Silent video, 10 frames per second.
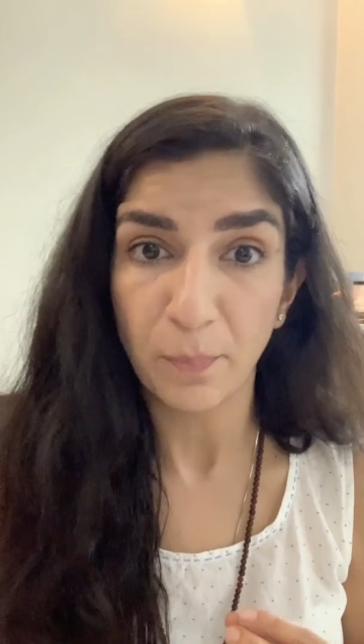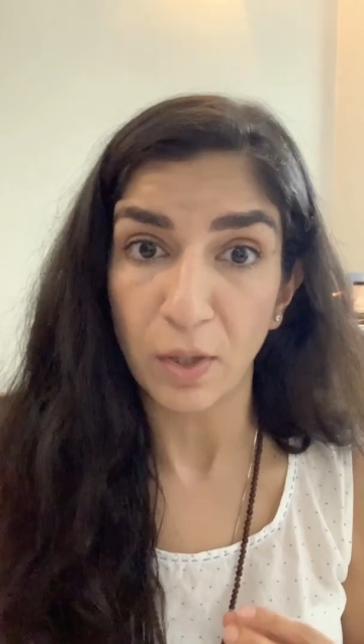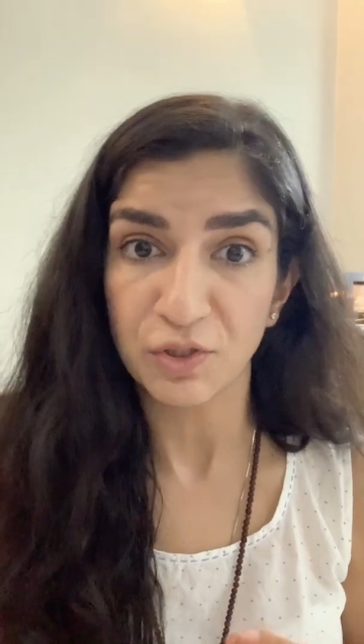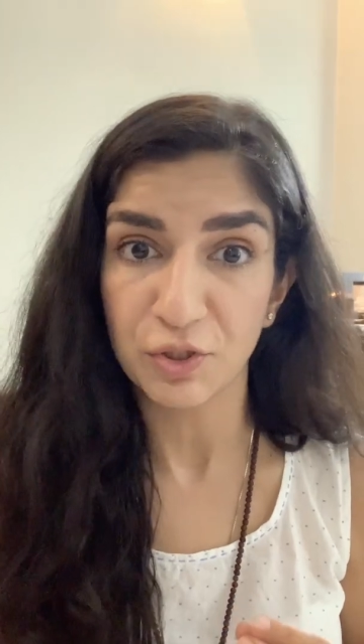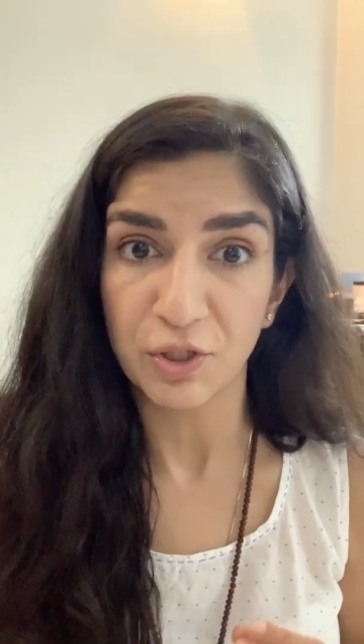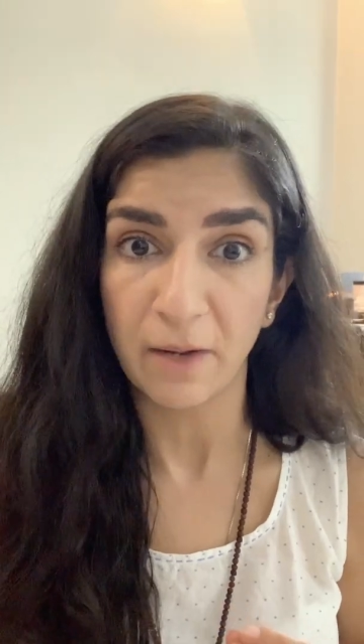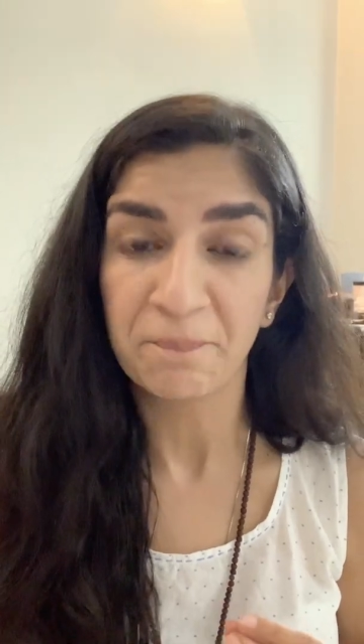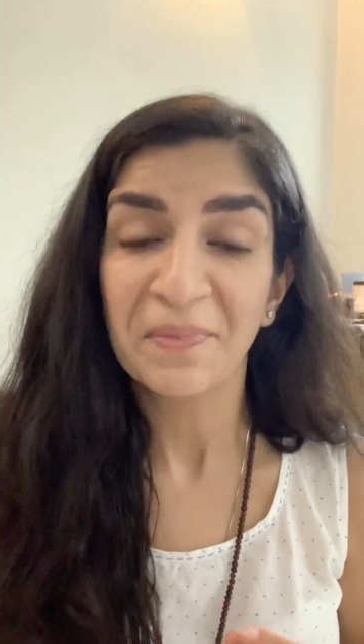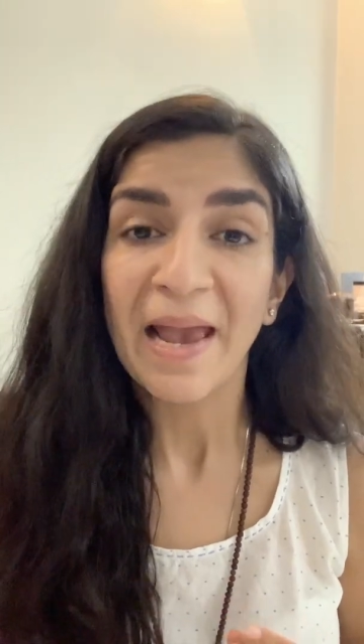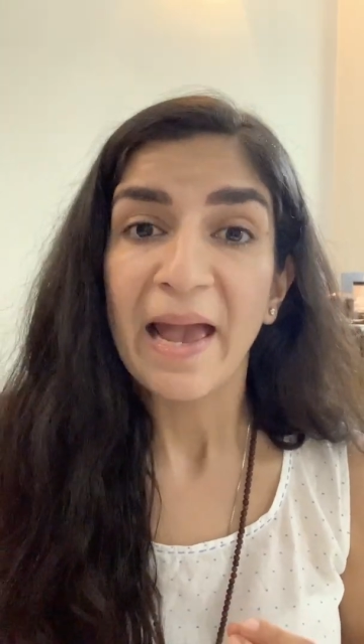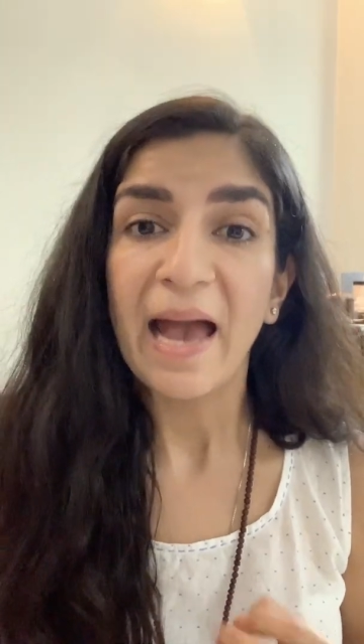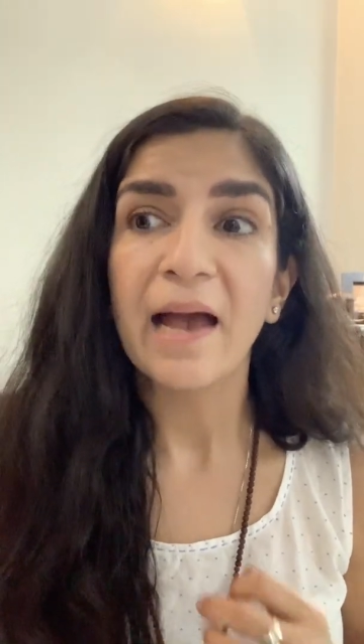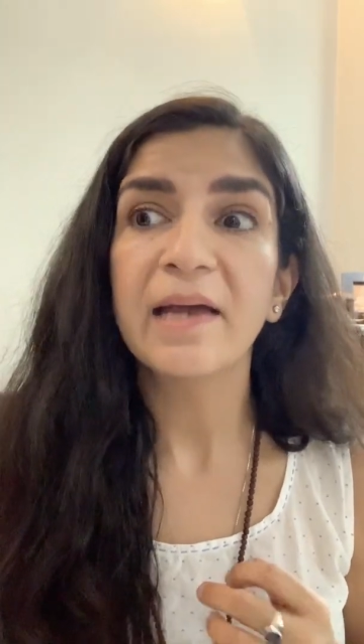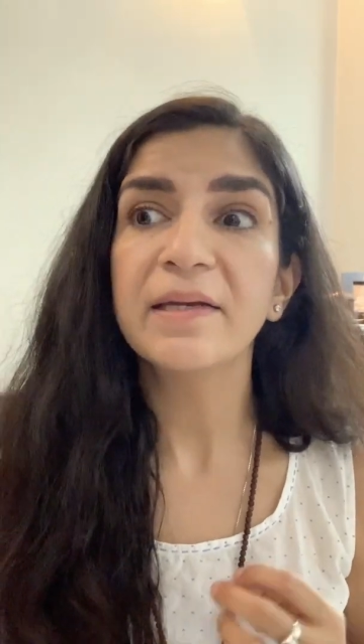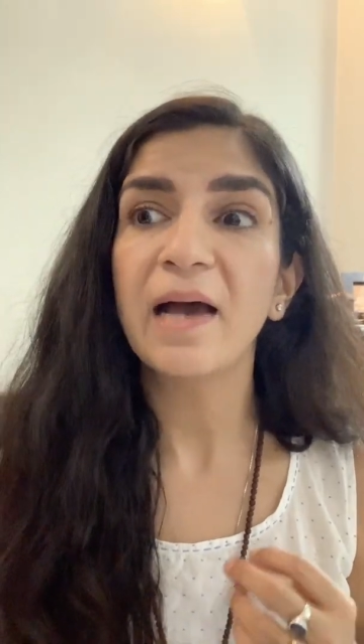posture.
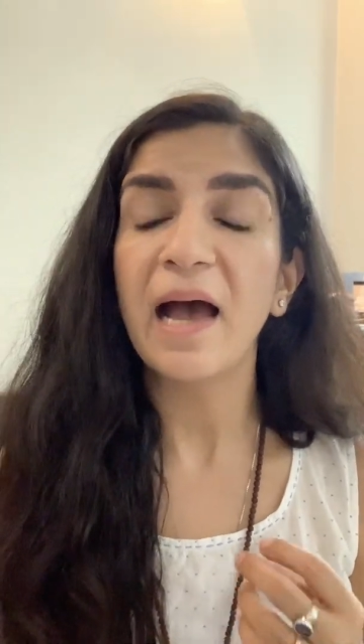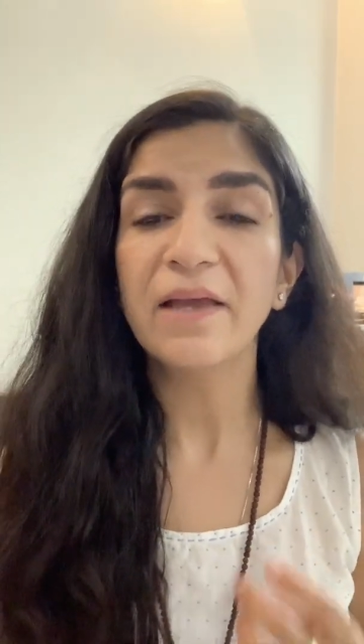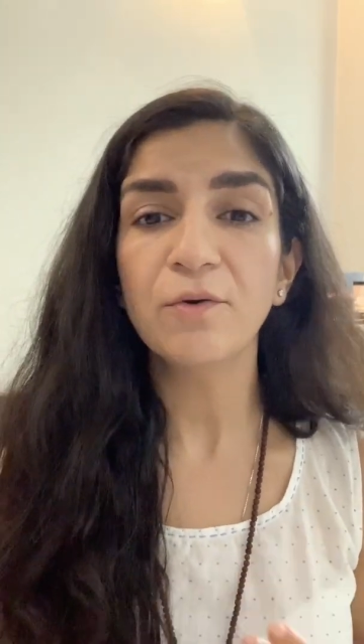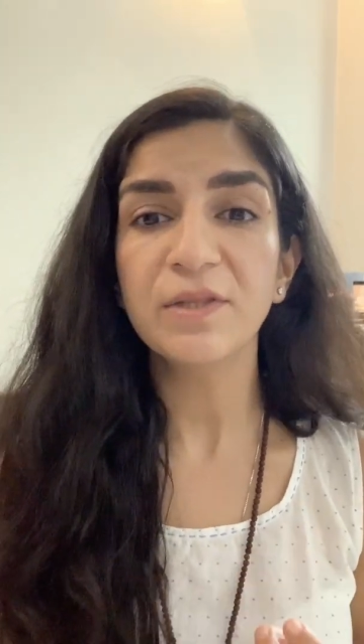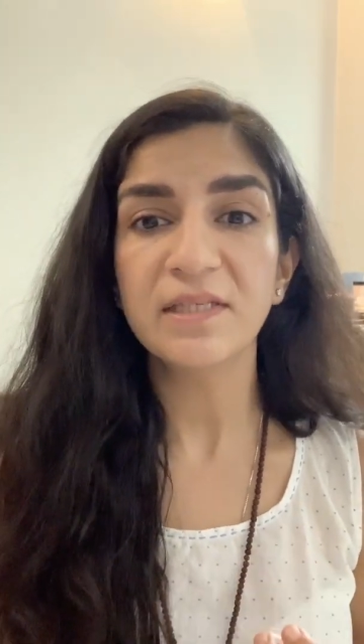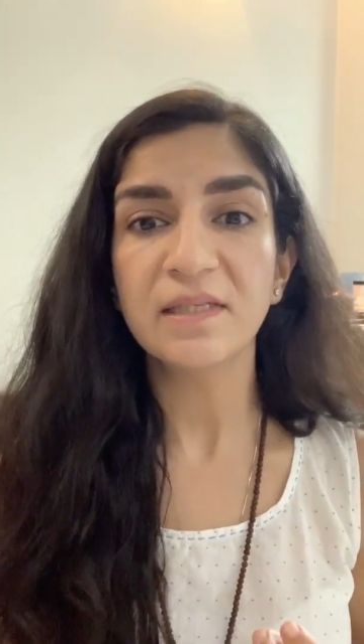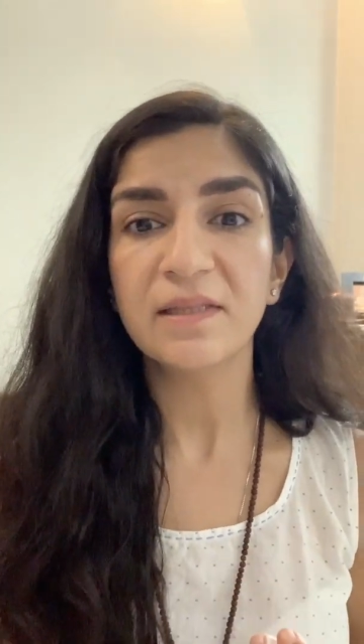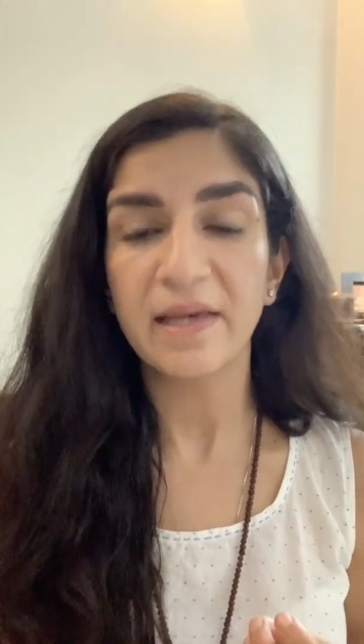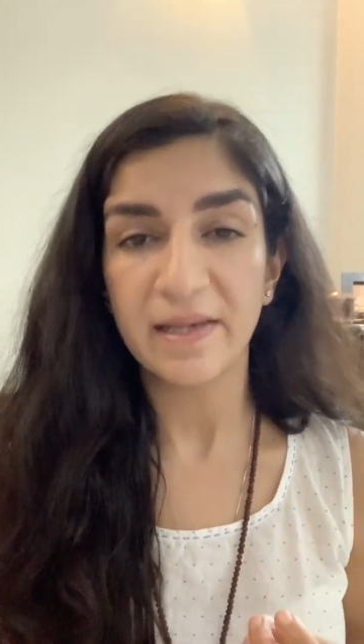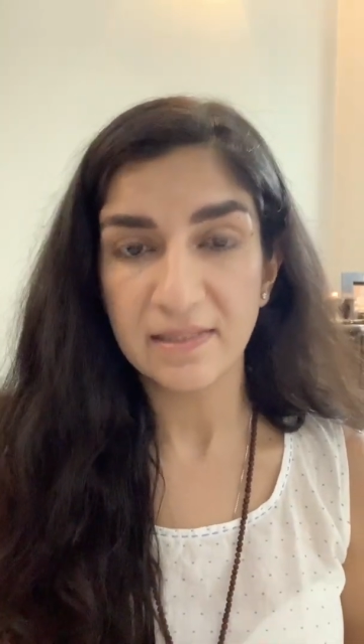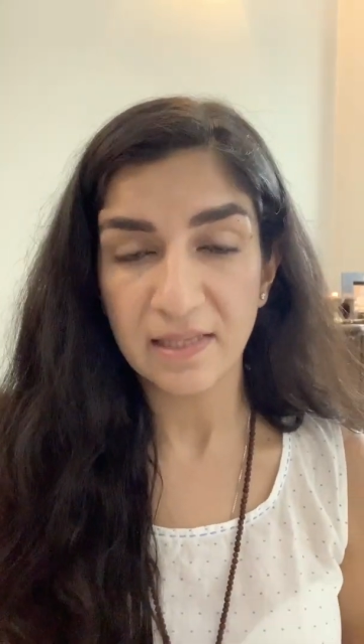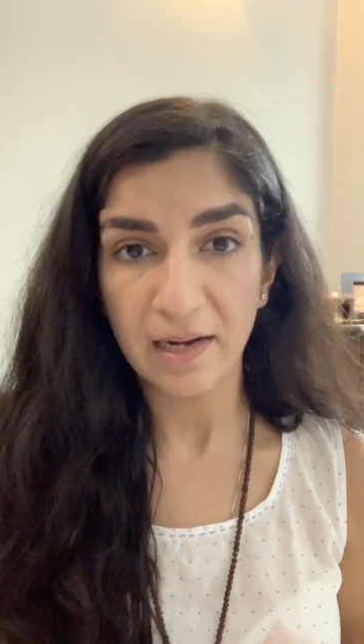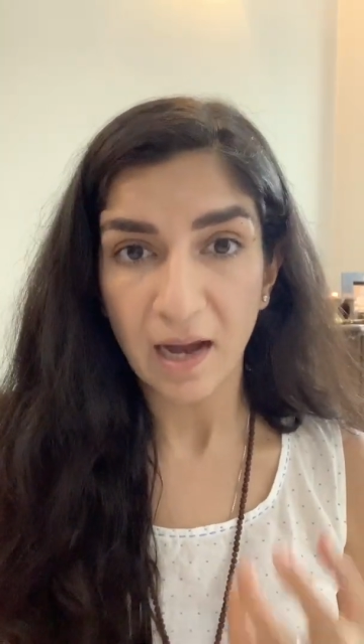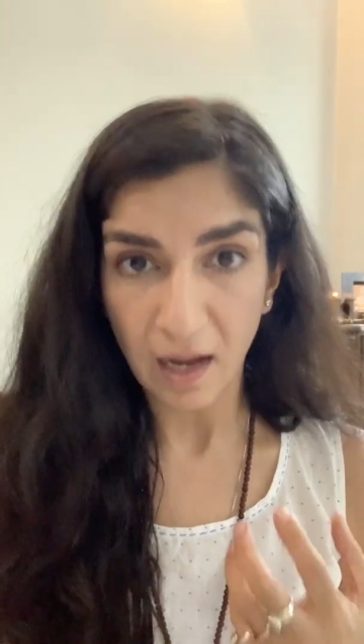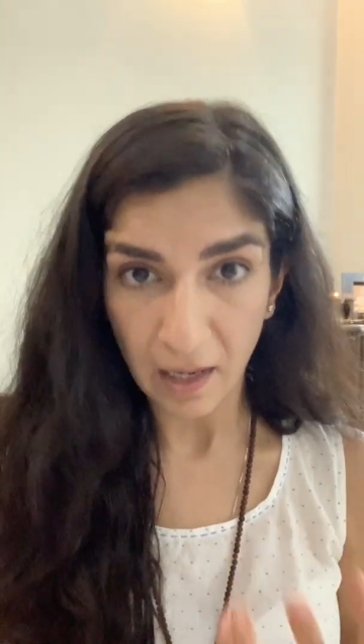And I know these are things that
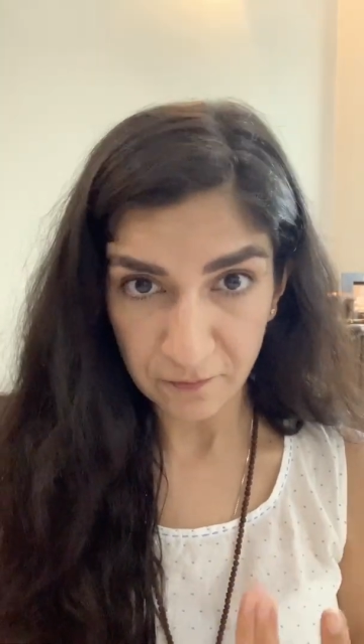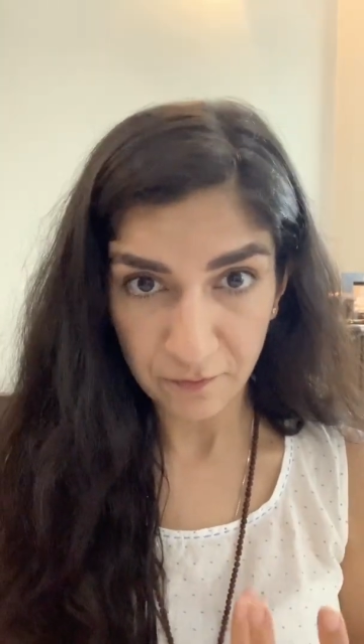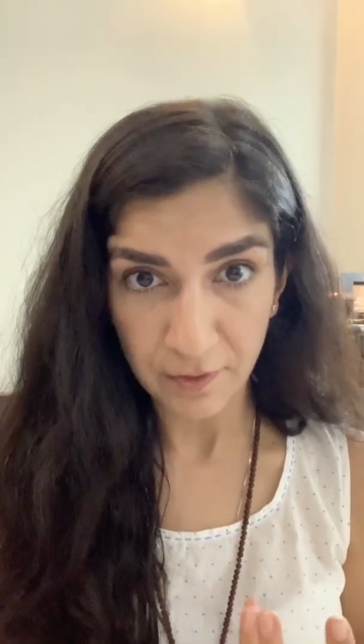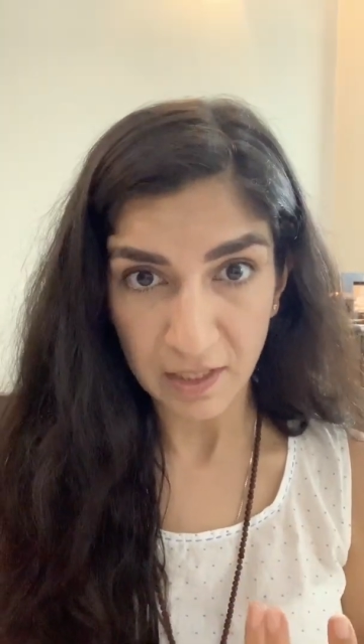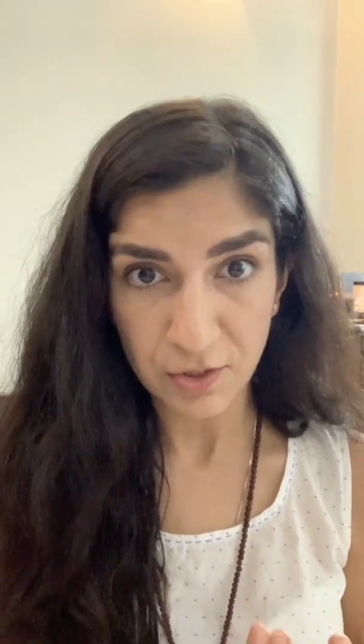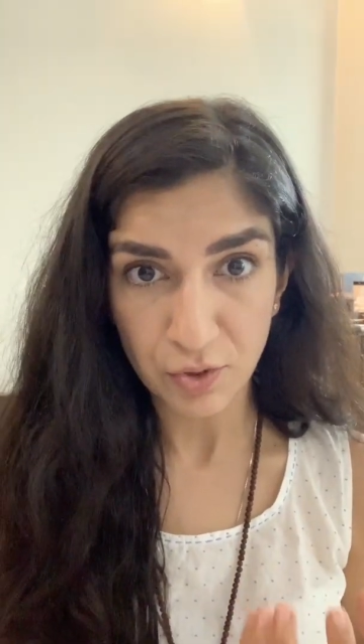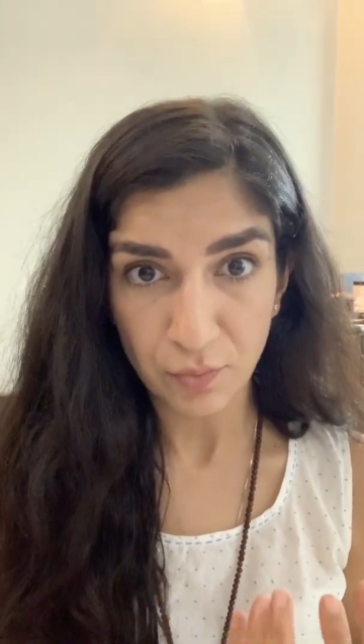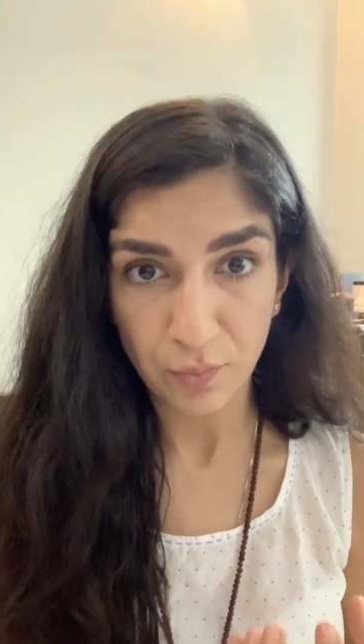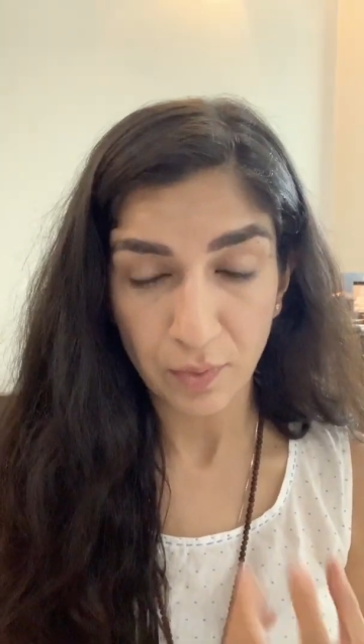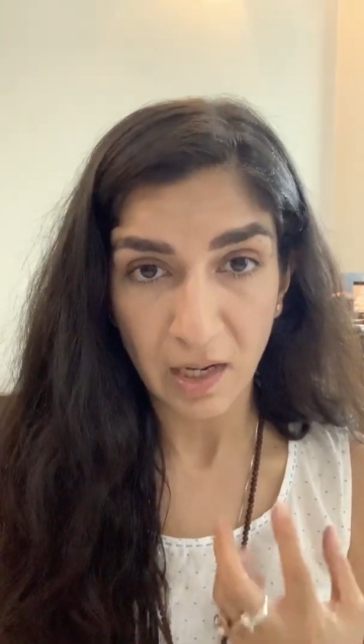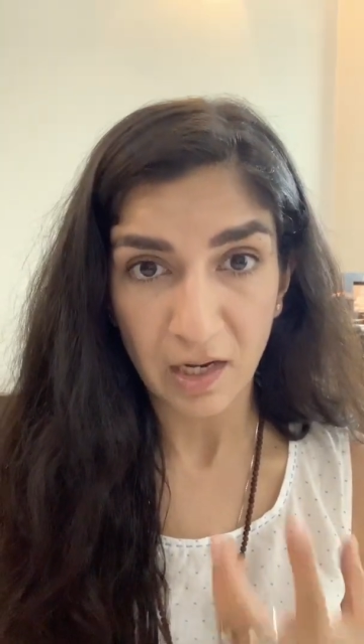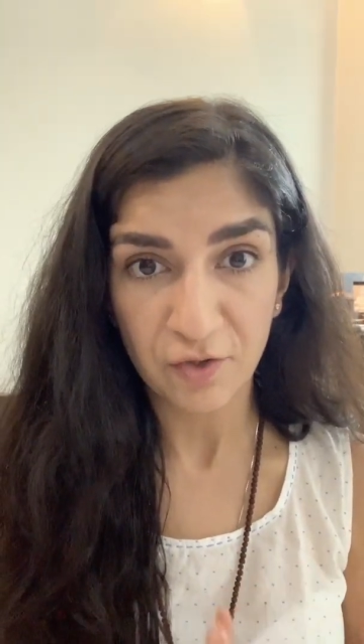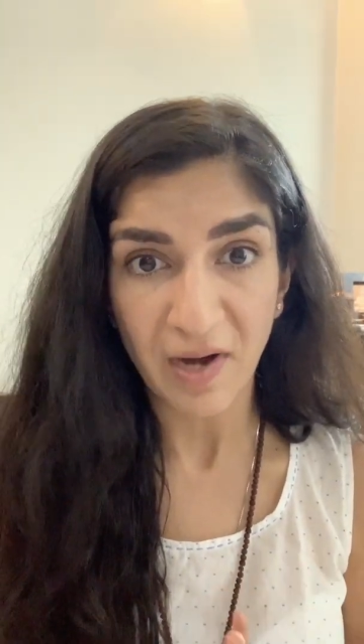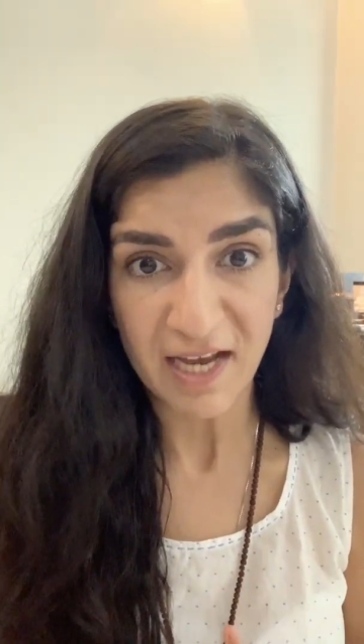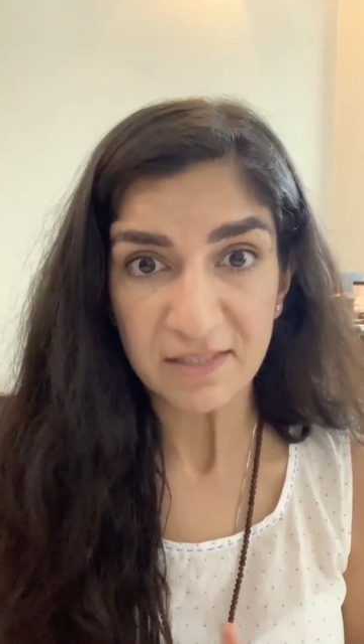are hard for us to
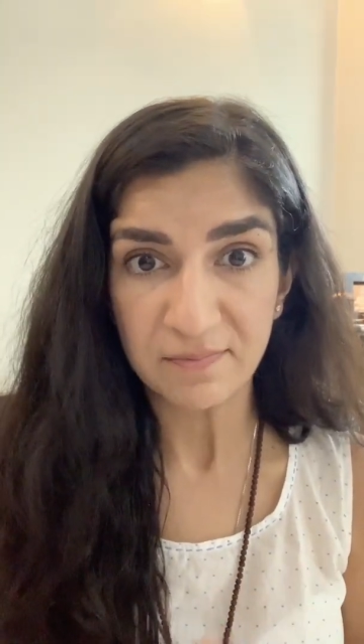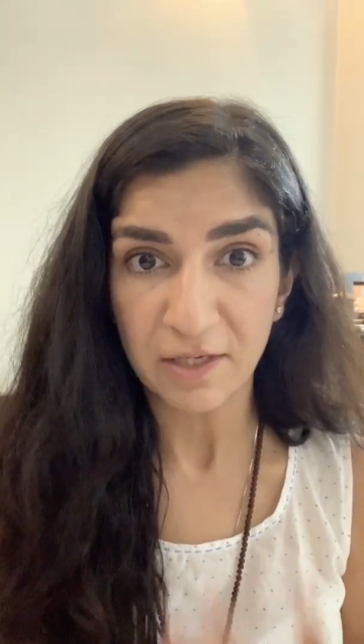grasp,